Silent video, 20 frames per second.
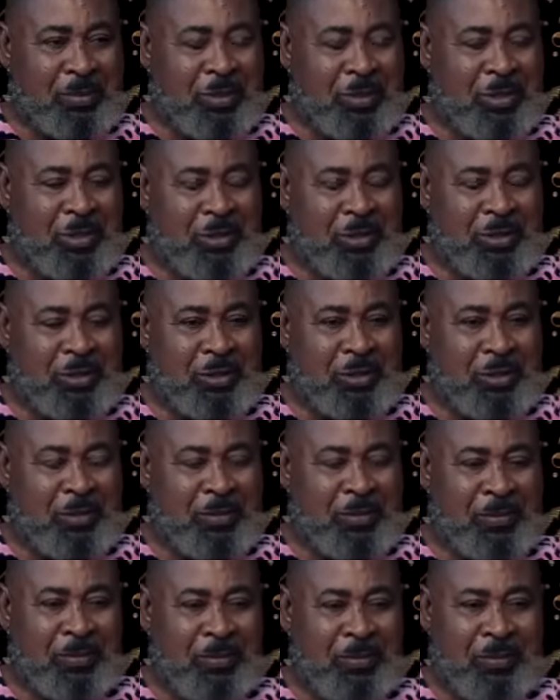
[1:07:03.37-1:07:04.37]
because
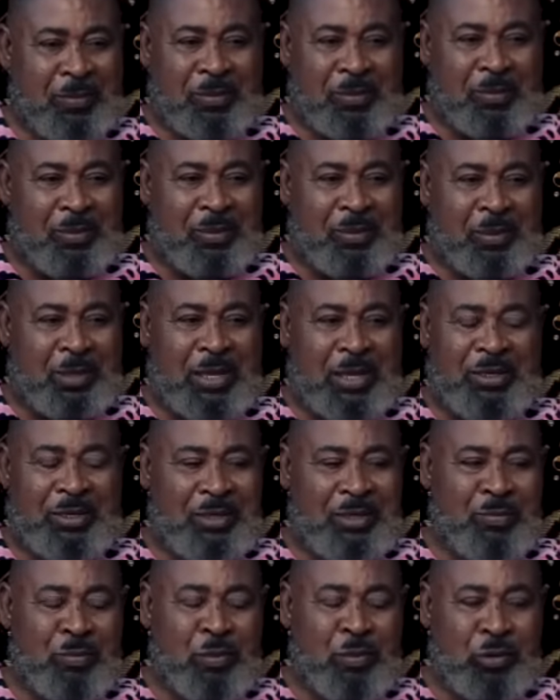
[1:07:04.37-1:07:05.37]

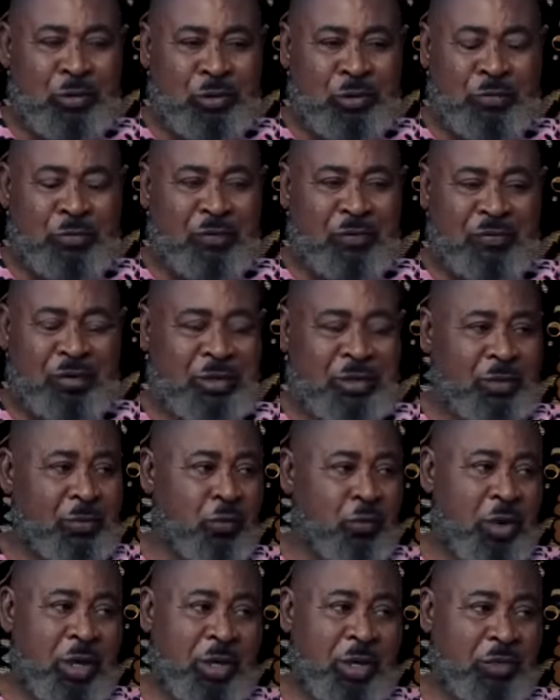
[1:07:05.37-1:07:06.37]
that's the most
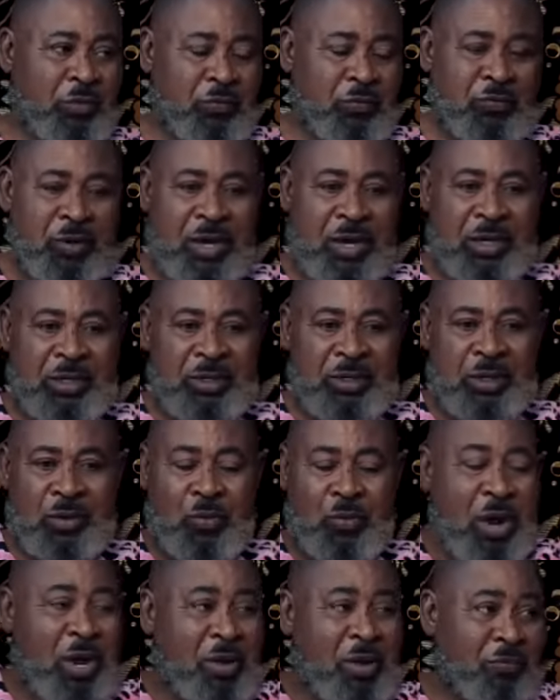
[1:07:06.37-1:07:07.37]
befitting way to find
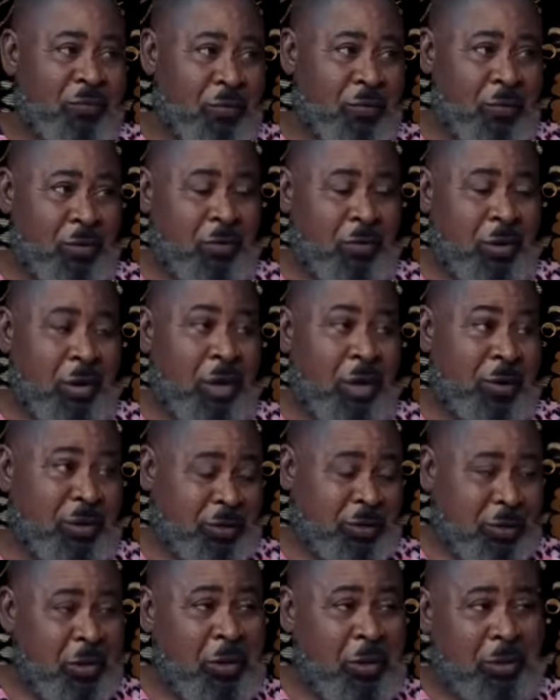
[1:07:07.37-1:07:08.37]
a wife for
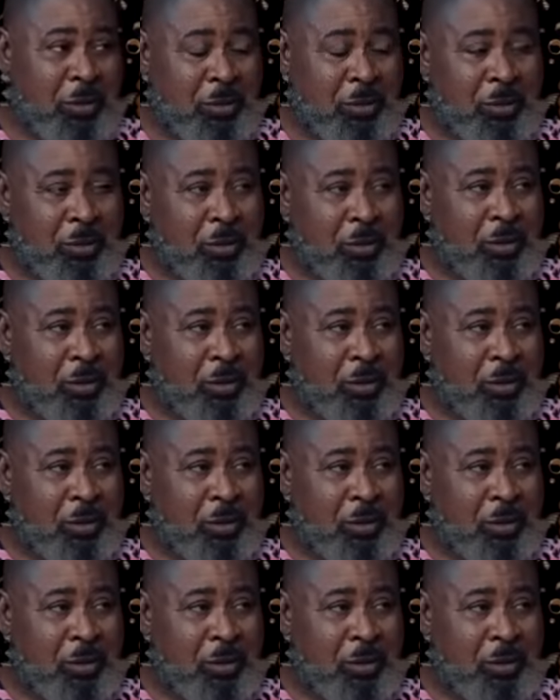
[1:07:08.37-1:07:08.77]
our son.